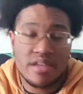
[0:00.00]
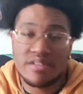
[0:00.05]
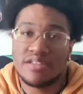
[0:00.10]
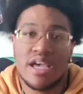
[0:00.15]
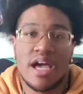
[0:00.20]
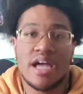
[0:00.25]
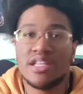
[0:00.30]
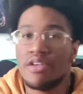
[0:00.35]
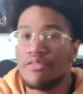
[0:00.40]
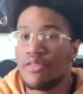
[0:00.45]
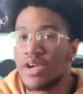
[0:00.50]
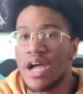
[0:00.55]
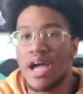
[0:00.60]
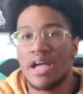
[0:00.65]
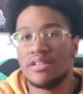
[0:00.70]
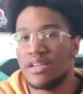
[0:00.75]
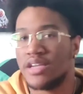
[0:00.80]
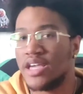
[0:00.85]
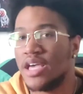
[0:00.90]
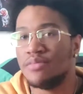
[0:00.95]
See, I never got
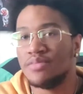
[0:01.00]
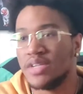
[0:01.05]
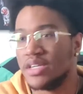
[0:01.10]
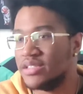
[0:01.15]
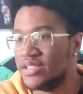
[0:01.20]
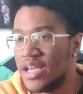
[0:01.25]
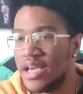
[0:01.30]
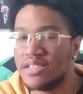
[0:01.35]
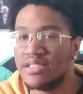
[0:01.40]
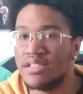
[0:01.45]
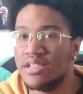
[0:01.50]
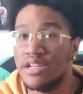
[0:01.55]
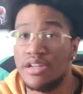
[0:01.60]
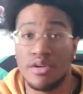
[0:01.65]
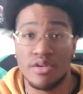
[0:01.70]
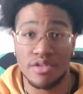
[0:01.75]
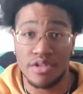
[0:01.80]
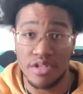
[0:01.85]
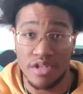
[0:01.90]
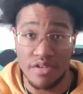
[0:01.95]
into games like Destiny or The